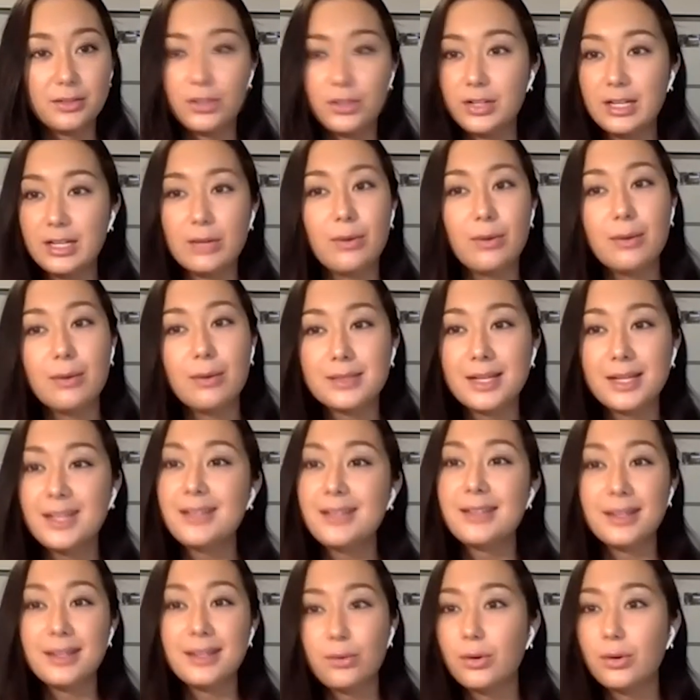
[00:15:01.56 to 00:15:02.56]
learning
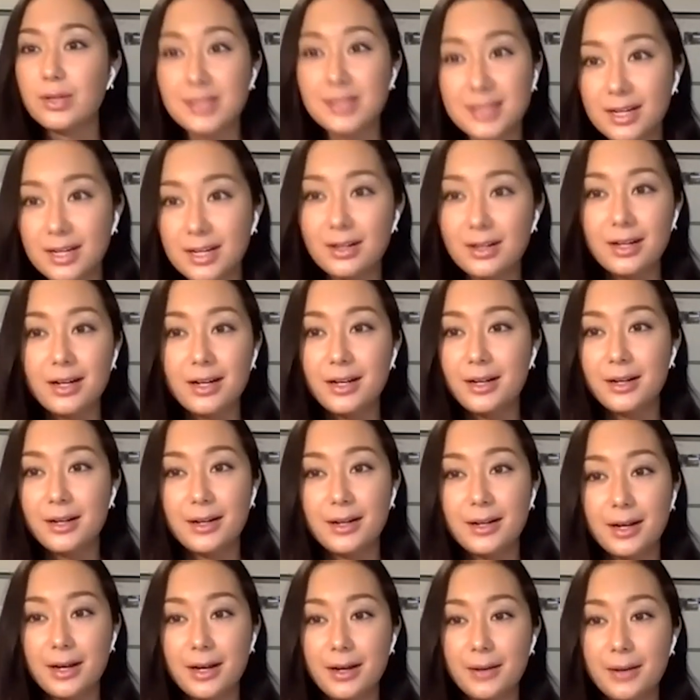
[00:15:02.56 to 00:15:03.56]
websites like
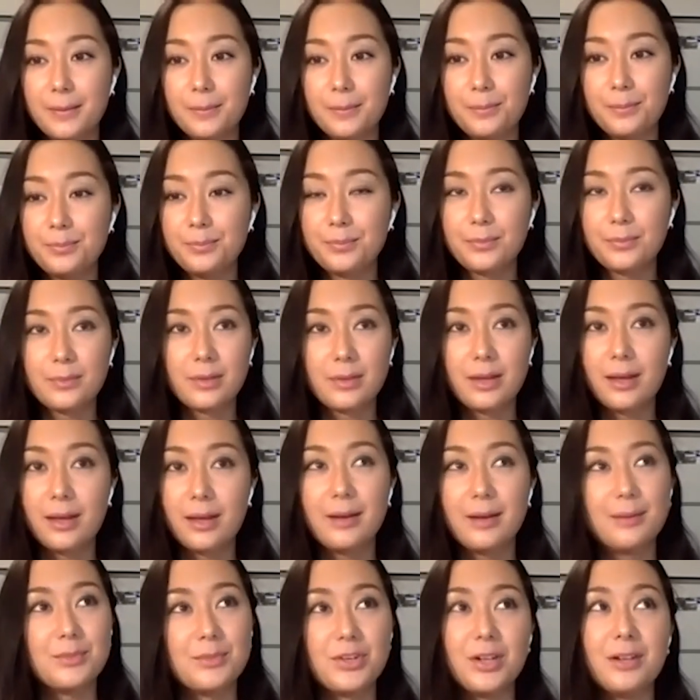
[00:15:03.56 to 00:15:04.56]
Coursera,
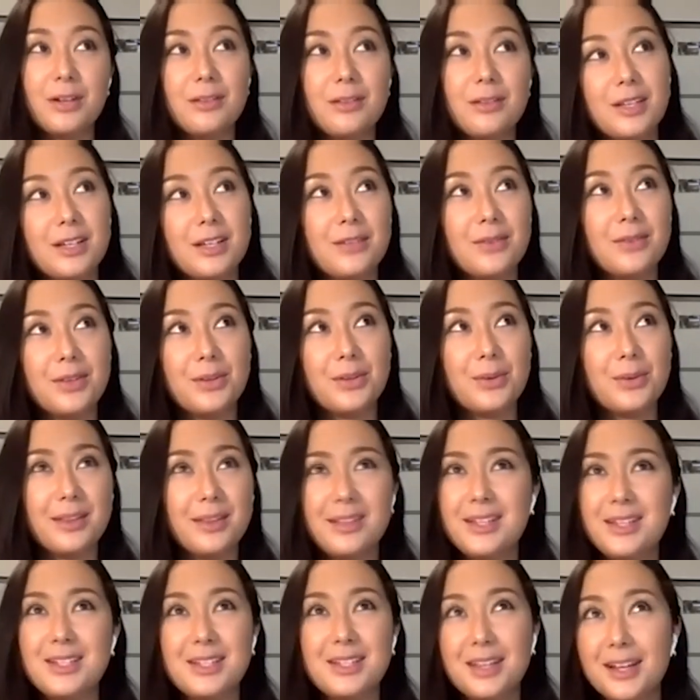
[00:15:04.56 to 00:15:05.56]
I'm trying to think of other
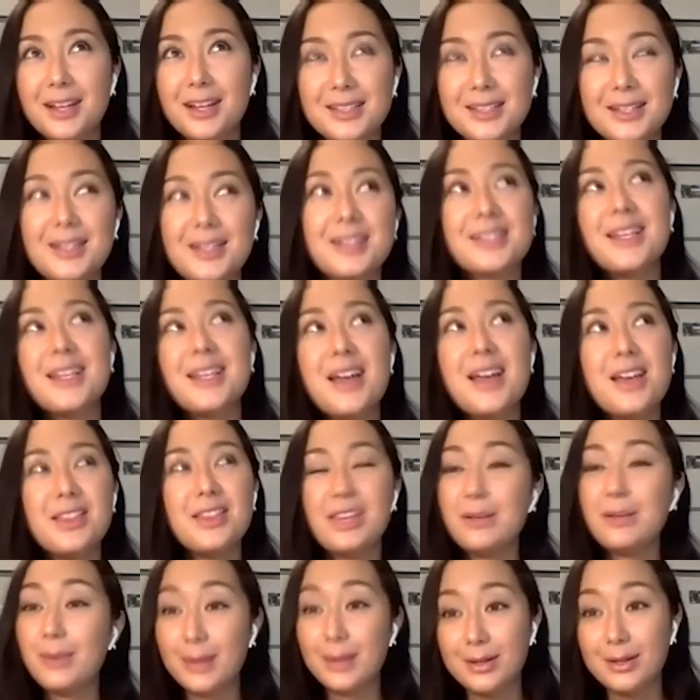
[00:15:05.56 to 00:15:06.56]
ones, EdX, I guess,
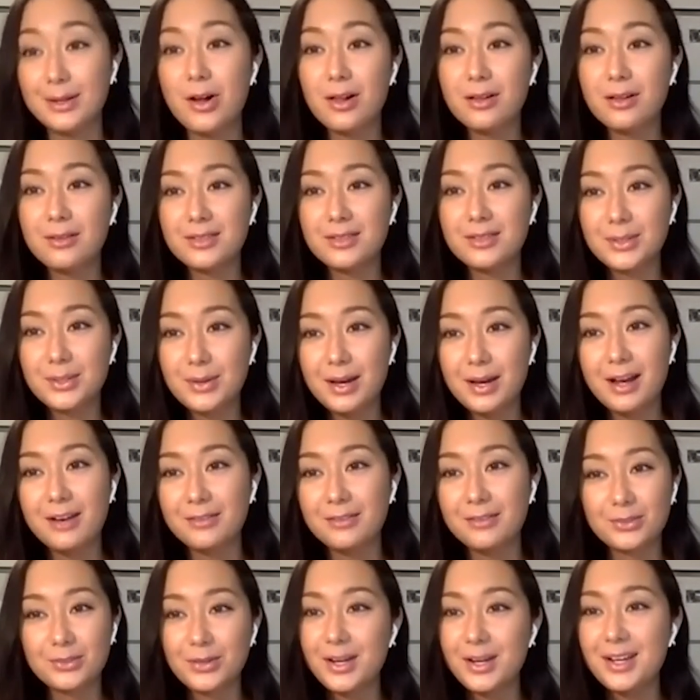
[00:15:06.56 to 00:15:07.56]
they might also
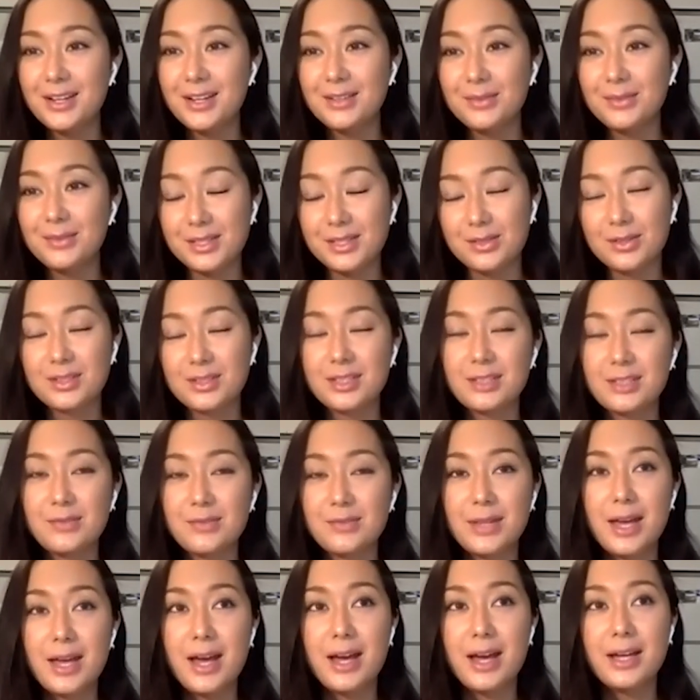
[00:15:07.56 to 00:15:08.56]
have great resources
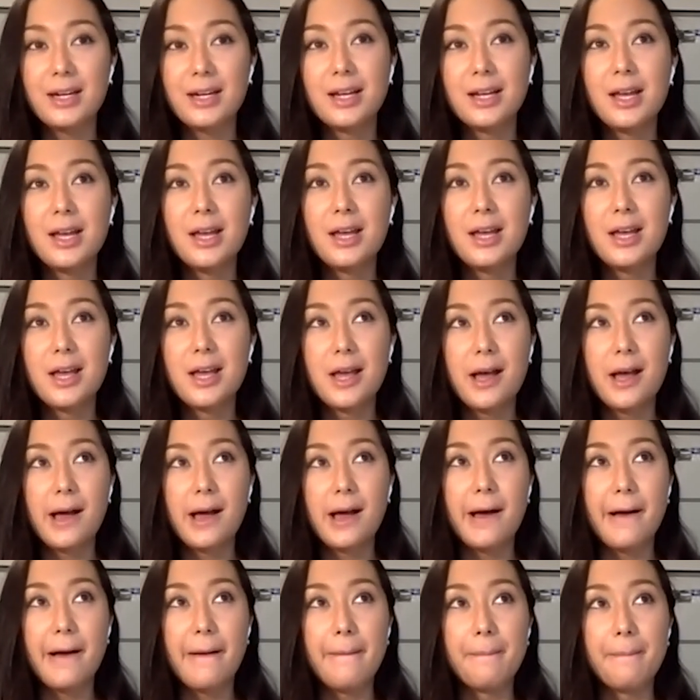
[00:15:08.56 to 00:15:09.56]
for that.
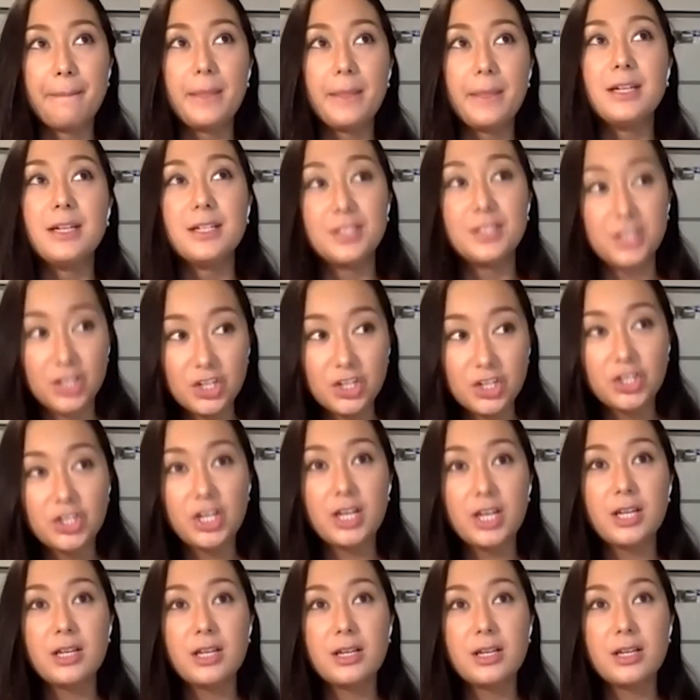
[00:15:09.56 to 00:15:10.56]
In
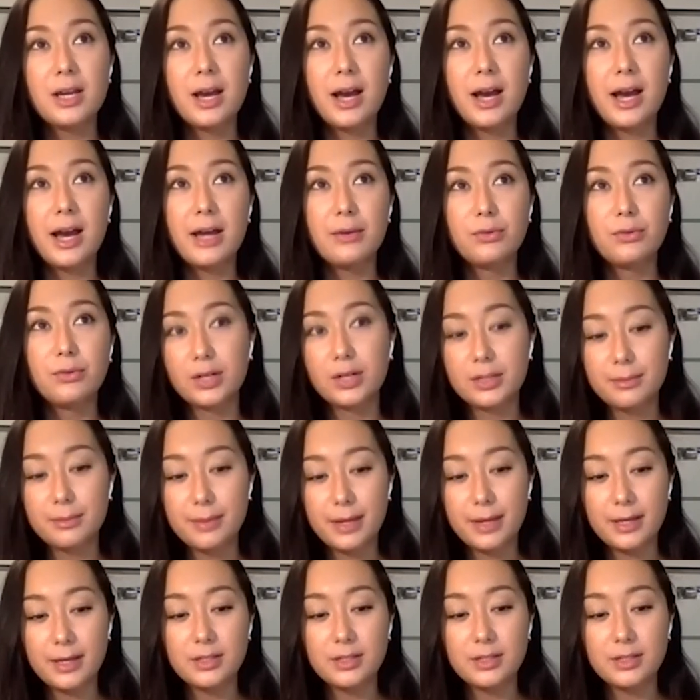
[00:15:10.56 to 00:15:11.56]
addition, I would
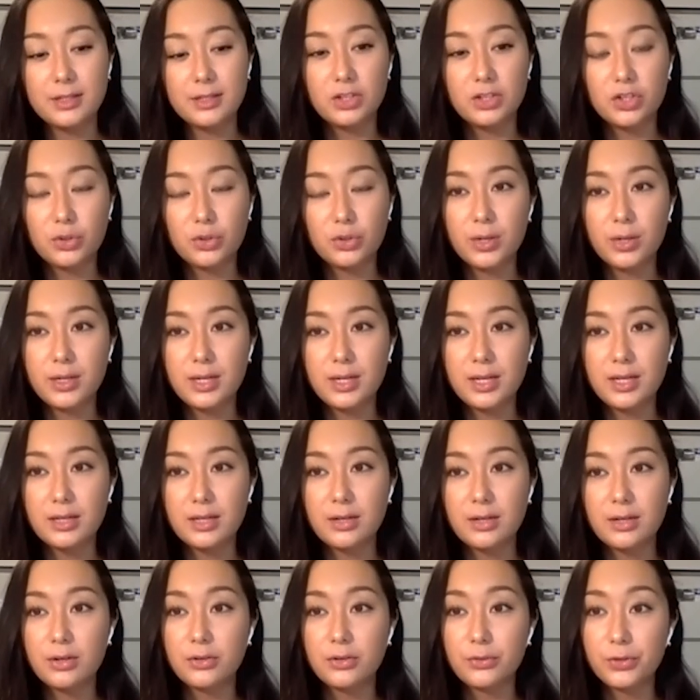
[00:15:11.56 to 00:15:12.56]
recommend
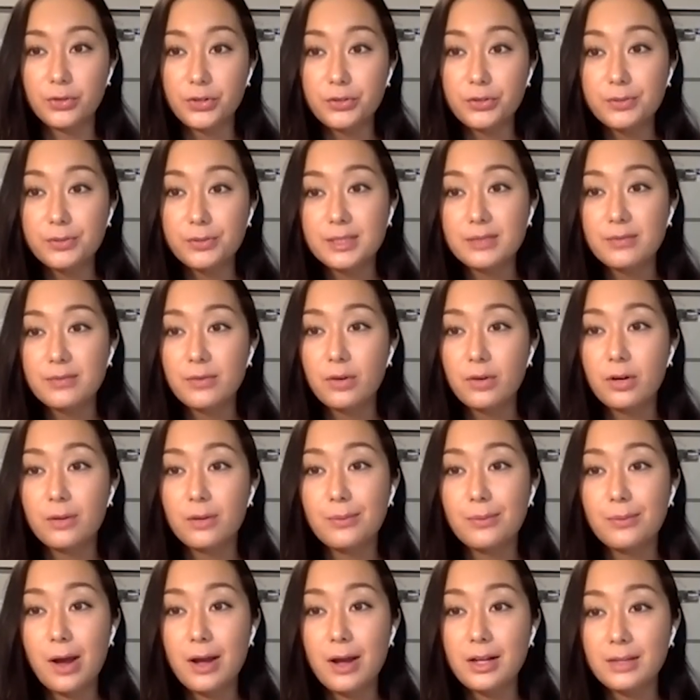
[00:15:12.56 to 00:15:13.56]
joining groups
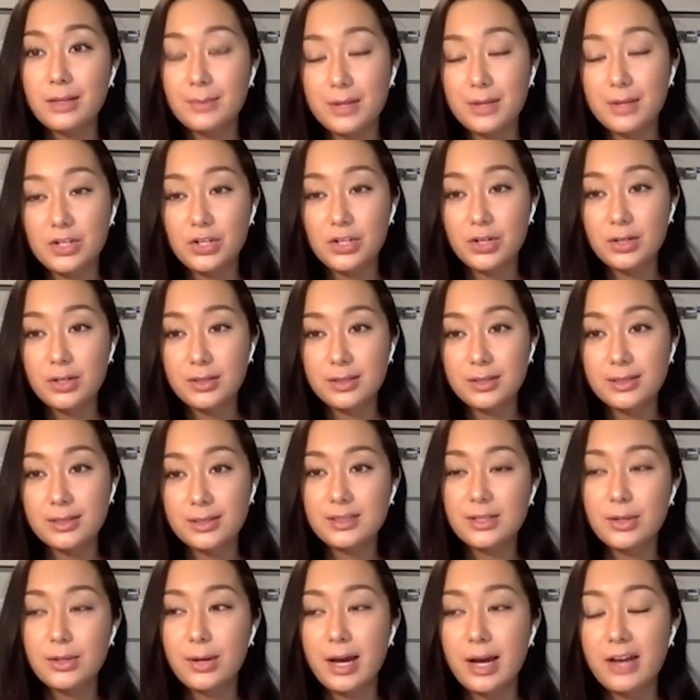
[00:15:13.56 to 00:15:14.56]
for product managers.
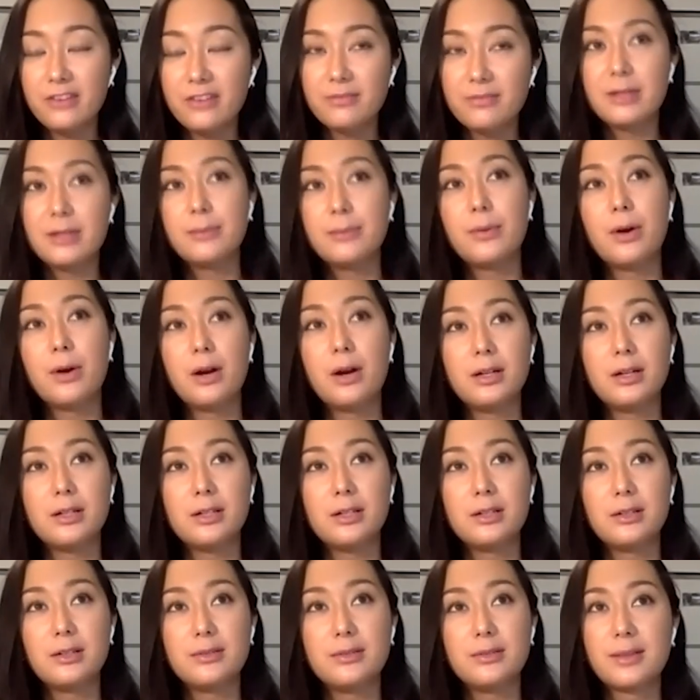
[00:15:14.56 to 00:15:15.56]
So I've been a
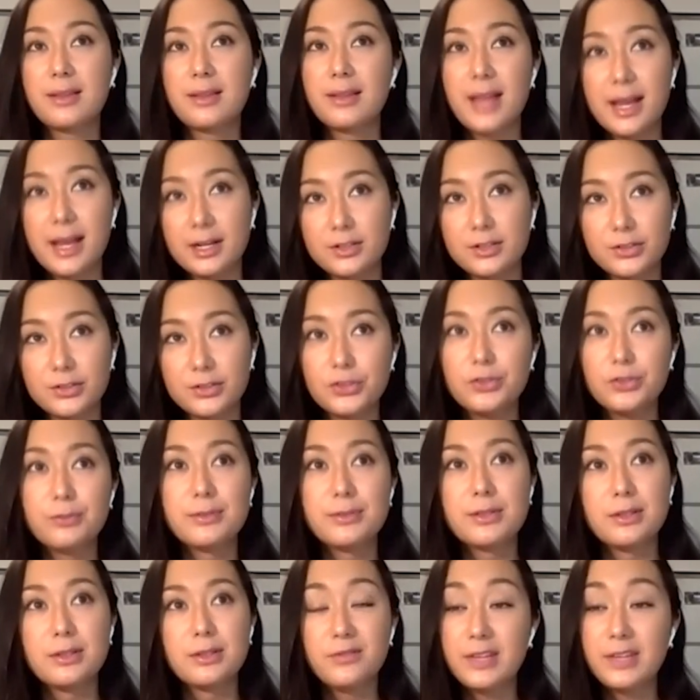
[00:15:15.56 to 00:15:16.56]
part of Slack
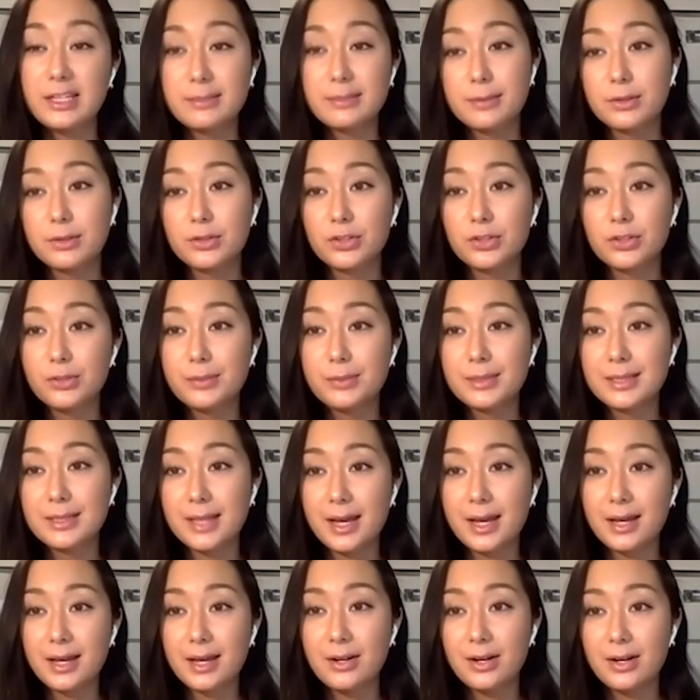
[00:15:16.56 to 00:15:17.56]
groups or Facebook groups
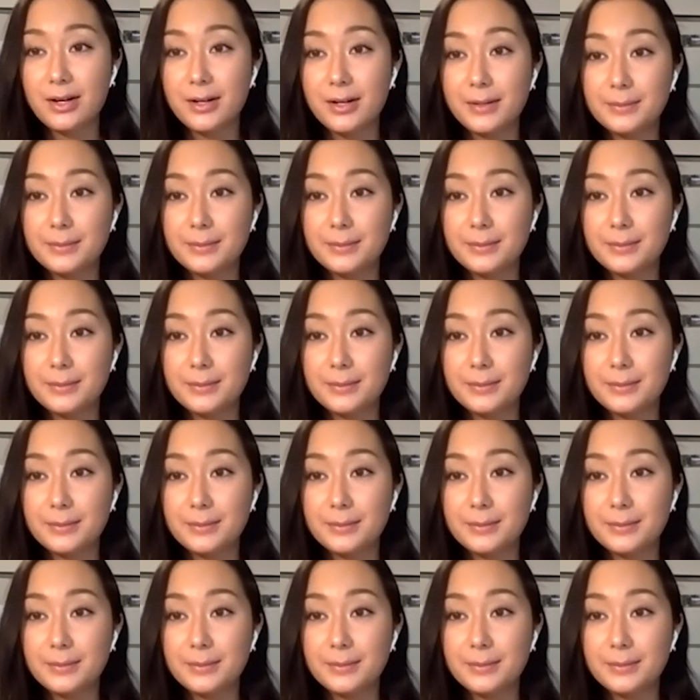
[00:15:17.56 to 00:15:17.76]
that